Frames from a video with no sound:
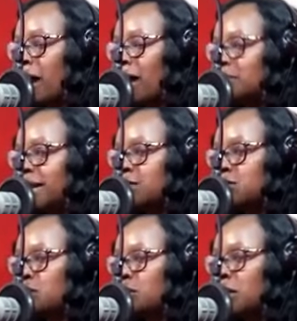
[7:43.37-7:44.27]
Up
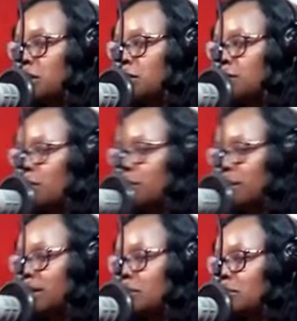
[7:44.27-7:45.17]
next, we bring you
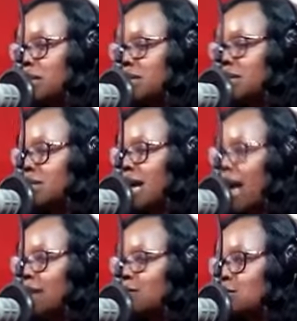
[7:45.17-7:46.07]
foreign, business
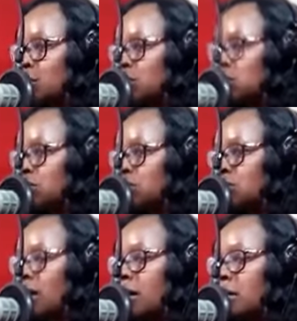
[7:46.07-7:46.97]
and sports
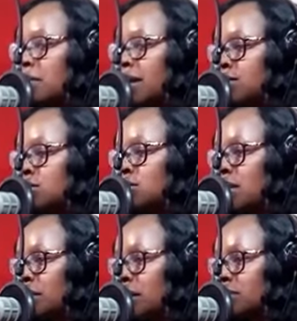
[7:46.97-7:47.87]
news. Please do
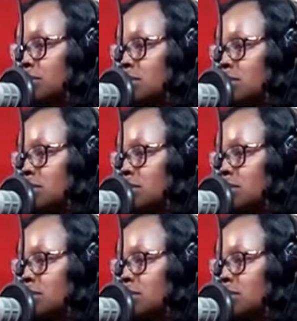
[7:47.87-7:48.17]
stay with us.